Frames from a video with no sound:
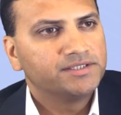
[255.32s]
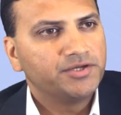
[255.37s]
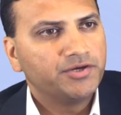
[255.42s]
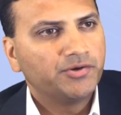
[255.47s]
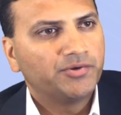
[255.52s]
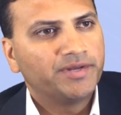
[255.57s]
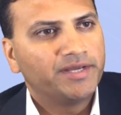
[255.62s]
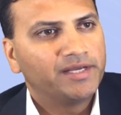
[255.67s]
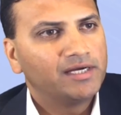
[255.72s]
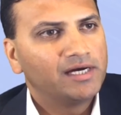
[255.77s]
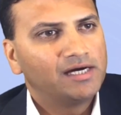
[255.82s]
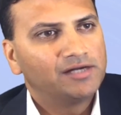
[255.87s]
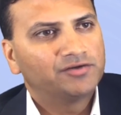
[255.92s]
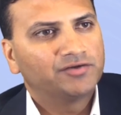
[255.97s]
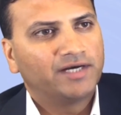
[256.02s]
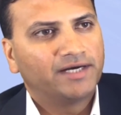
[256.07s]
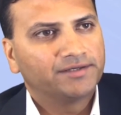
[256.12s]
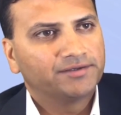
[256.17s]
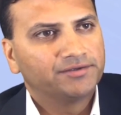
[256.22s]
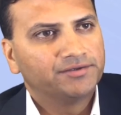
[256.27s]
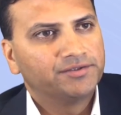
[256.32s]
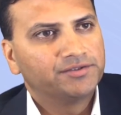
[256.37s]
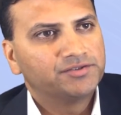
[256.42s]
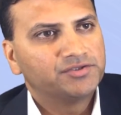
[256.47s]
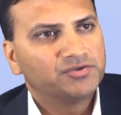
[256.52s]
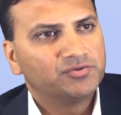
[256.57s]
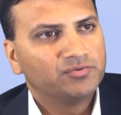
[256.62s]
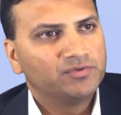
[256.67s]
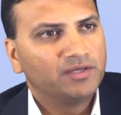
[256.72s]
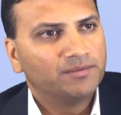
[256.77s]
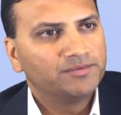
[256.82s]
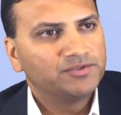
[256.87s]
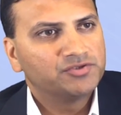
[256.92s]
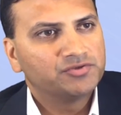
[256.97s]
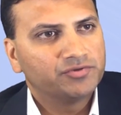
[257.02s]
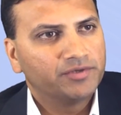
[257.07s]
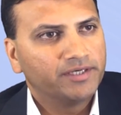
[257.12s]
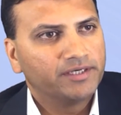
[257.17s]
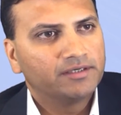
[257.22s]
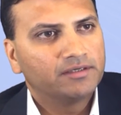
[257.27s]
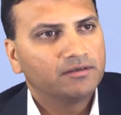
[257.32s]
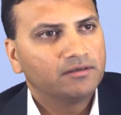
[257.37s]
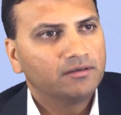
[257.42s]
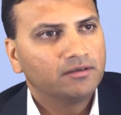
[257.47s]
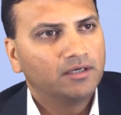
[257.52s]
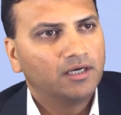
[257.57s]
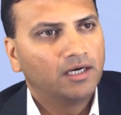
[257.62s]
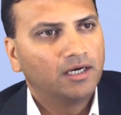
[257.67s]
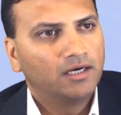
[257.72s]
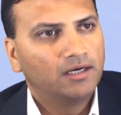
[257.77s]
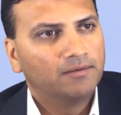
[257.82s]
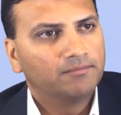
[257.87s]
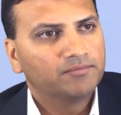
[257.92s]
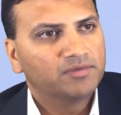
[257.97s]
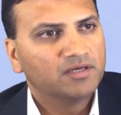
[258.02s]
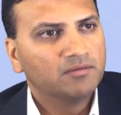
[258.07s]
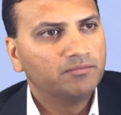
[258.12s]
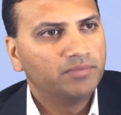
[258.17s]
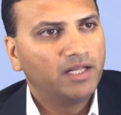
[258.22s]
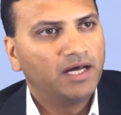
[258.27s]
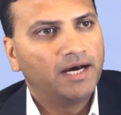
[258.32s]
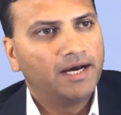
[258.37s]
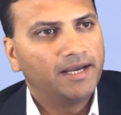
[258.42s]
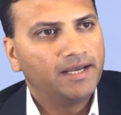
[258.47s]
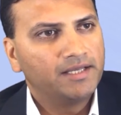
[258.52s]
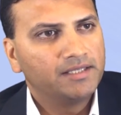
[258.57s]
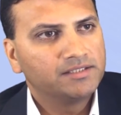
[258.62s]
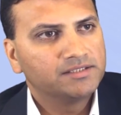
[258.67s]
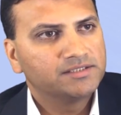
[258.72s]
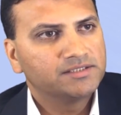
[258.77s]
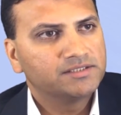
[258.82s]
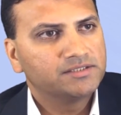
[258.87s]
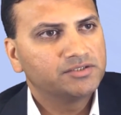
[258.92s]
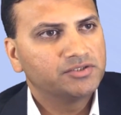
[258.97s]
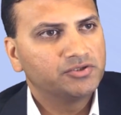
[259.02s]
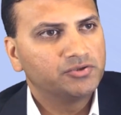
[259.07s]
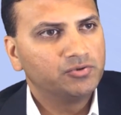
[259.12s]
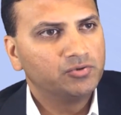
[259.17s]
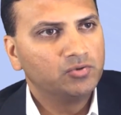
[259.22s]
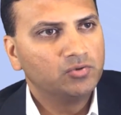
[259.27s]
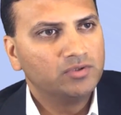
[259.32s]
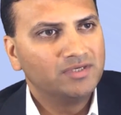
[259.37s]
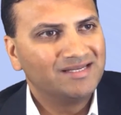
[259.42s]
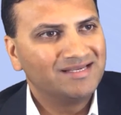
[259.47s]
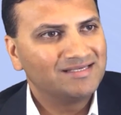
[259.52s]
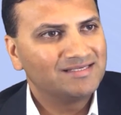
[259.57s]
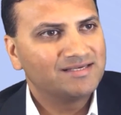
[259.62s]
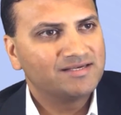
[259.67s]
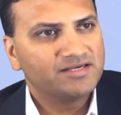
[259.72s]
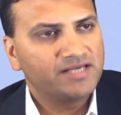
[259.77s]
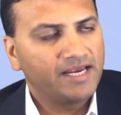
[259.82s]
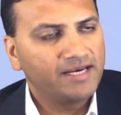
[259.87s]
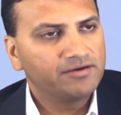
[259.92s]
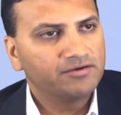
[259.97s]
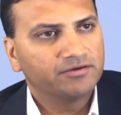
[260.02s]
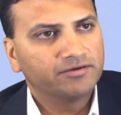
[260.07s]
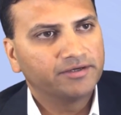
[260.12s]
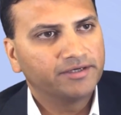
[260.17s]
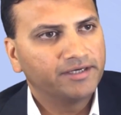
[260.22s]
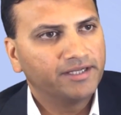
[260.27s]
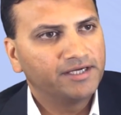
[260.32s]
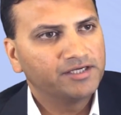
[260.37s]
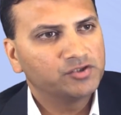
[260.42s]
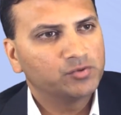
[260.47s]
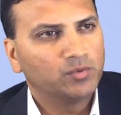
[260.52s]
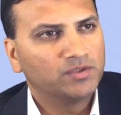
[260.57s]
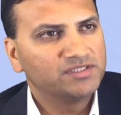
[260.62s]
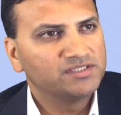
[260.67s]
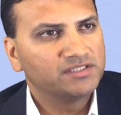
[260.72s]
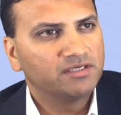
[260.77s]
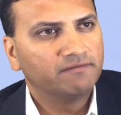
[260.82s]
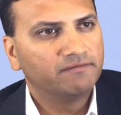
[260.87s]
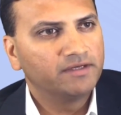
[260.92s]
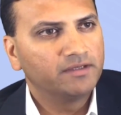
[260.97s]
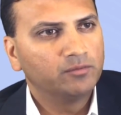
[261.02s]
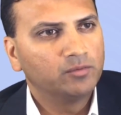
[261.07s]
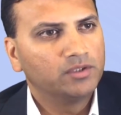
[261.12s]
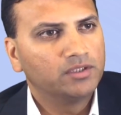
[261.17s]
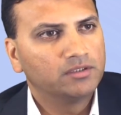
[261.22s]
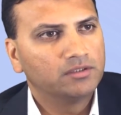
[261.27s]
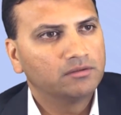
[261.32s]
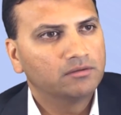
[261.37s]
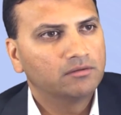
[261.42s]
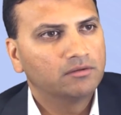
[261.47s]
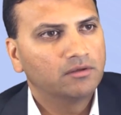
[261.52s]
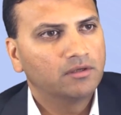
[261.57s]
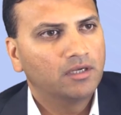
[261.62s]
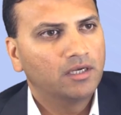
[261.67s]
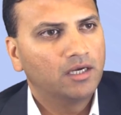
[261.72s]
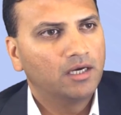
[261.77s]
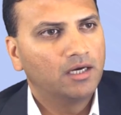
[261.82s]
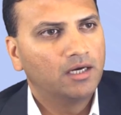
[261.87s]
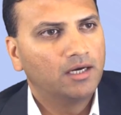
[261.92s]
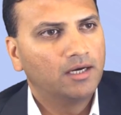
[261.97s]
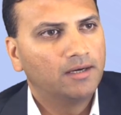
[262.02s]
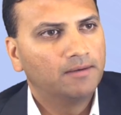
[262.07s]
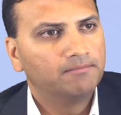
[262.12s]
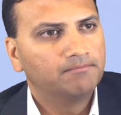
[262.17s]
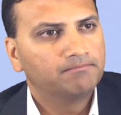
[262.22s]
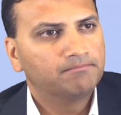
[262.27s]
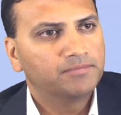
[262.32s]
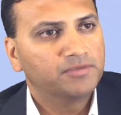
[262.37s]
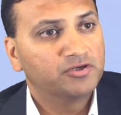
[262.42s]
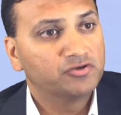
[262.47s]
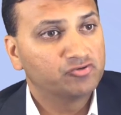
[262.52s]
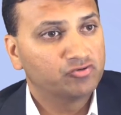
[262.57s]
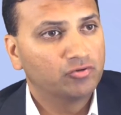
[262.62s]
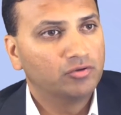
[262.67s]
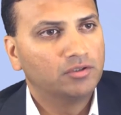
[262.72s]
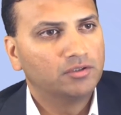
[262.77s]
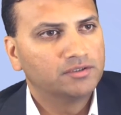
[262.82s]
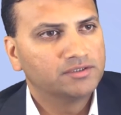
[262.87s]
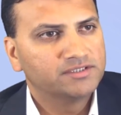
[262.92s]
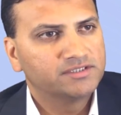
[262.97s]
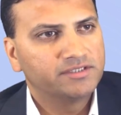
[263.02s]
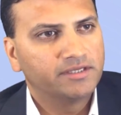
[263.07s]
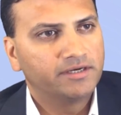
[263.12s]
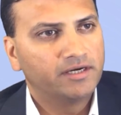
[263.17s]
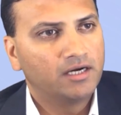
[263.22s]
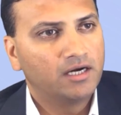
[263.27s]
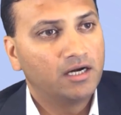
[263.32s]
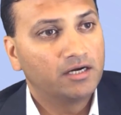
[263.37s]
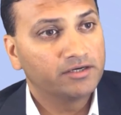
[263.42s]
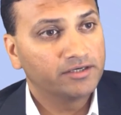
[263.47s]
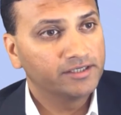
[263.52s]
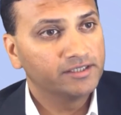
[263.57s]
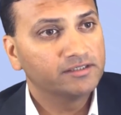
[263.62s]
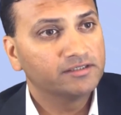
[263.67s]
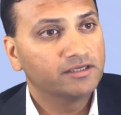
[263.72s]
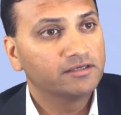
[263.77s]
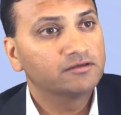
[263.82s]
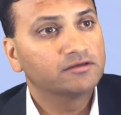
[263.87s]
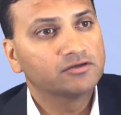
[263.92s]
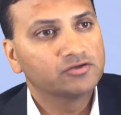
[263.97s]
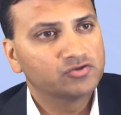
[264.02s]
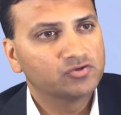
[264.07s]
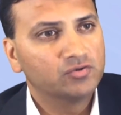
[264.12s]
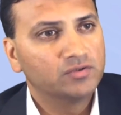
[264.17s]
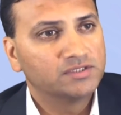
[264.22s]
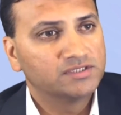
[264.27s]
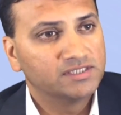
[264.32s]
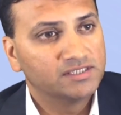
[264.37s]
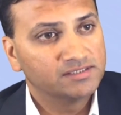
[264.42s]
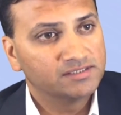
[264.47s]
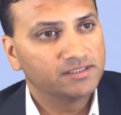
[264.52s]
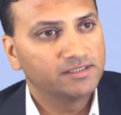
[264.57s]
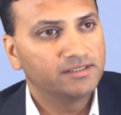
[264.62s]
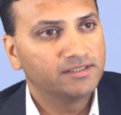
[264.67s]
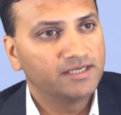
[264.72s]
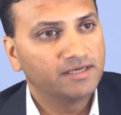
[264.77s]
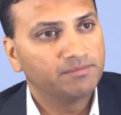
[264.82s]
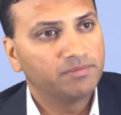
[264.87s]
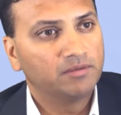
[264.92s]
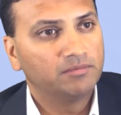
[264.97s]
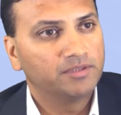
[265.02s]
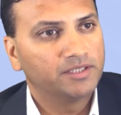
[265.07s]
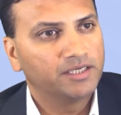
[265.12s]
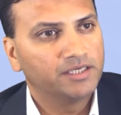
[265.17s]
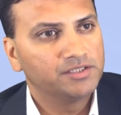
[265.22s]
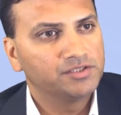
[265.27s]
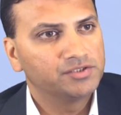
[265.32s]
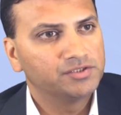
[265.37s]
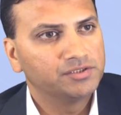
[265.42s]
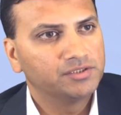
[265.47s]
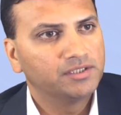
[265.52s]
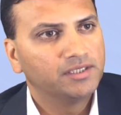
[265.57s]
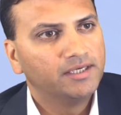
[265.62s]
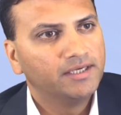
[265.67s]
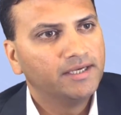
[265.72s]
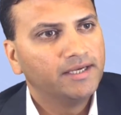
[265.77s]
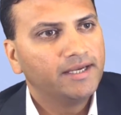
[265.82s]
DoD contractors to demonstrate compliance to NIST 800-171 controls. There are 110 controls listed in that publication.